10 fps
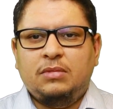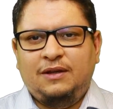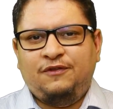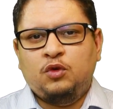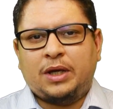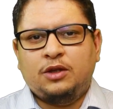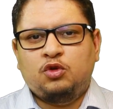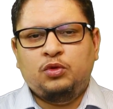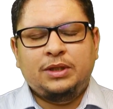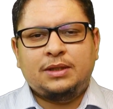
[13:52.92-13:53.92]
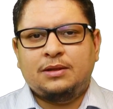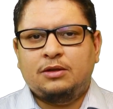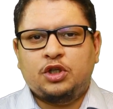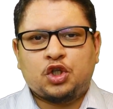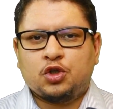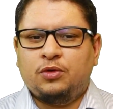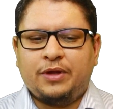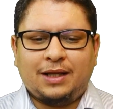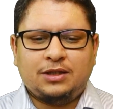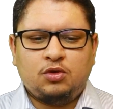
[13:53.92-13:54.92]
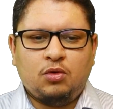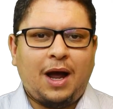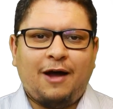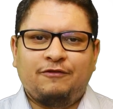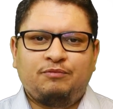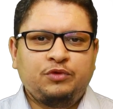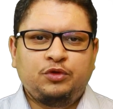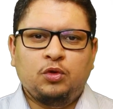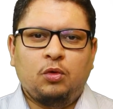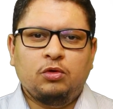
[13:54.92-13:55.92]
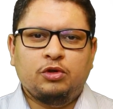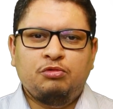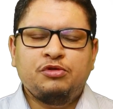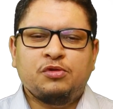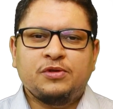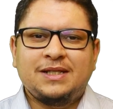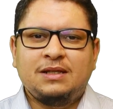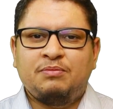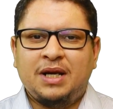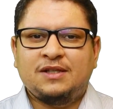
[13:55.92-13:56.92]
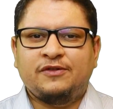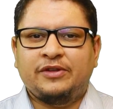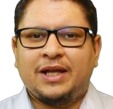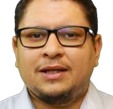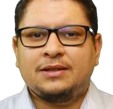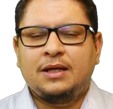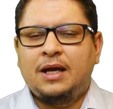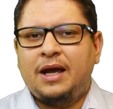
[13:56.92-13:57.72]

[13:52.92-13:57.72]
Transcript: if you can do it, show that you have put all the resources in place for that